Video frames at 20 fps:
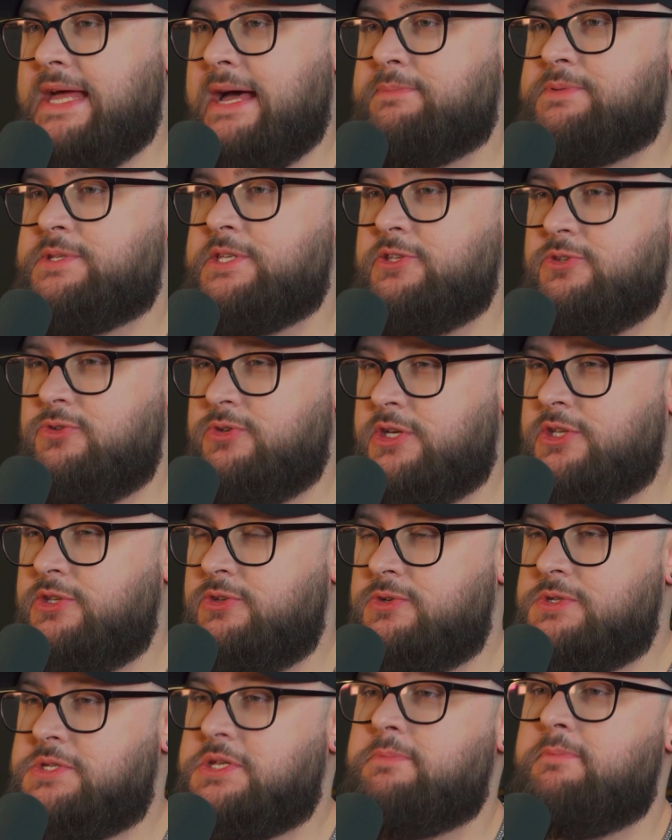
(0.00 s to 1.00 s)
apps that you can
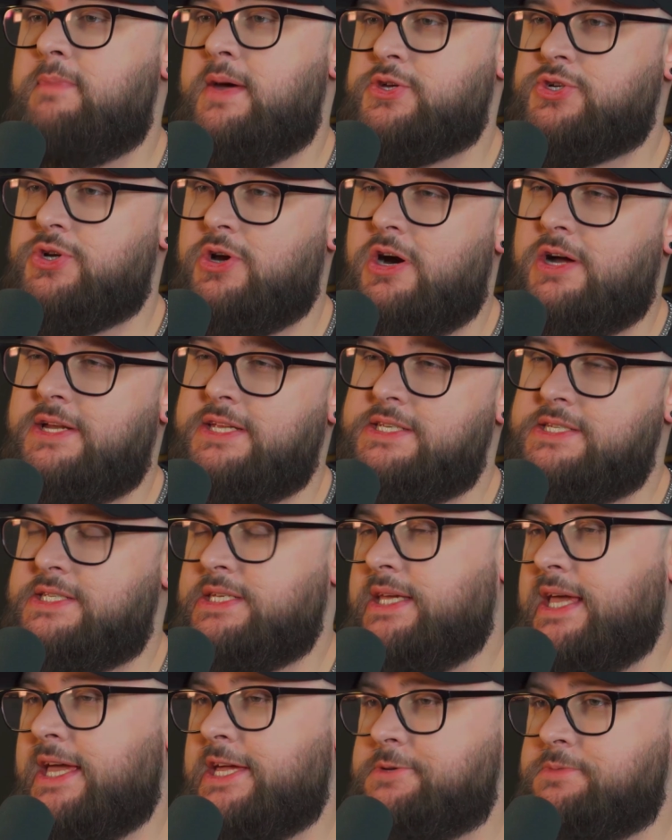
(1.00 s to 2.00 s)
use to measure audience
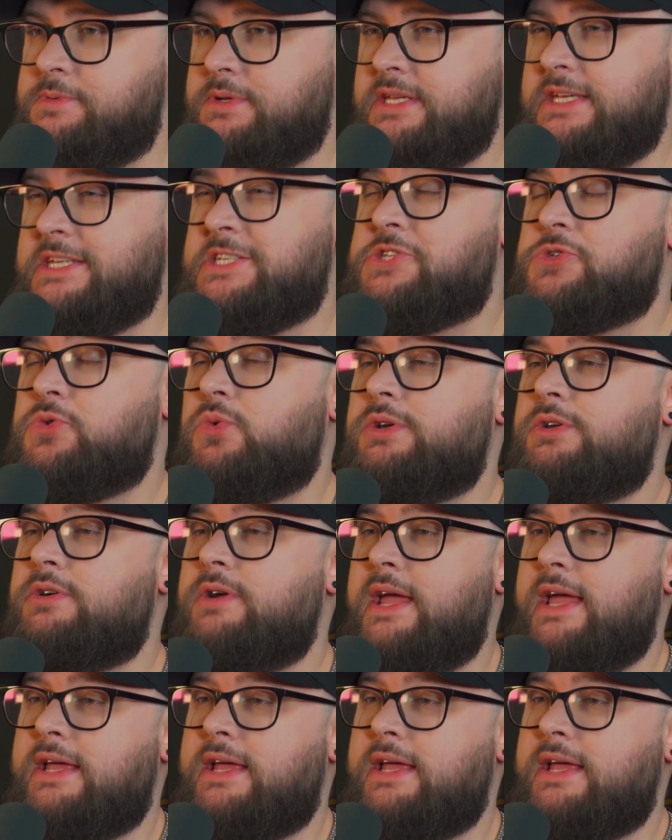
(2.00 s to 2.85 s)
engagement is Twitter